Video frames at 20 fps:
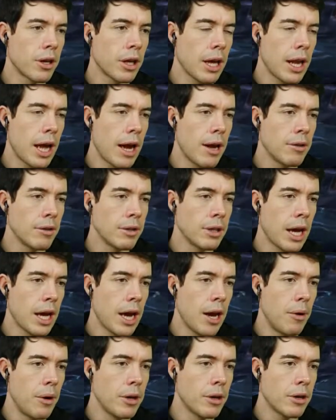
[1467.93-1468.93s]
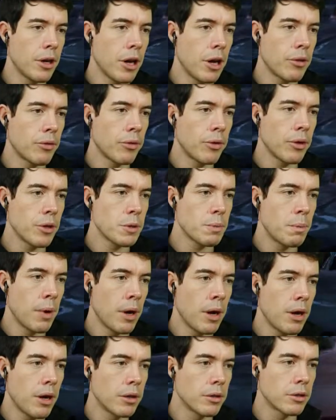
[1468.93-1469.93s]
get out now, he would go through those
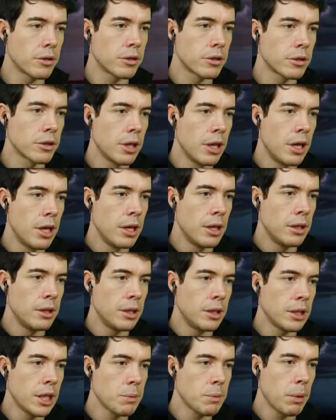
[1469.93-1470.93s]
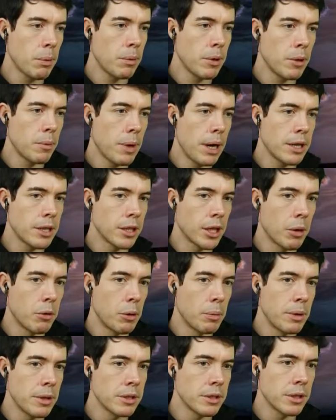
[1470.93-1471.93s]
bars. And that's probably a way to go
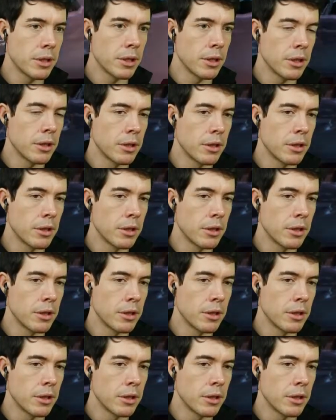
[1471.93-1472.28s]
up, isn't it?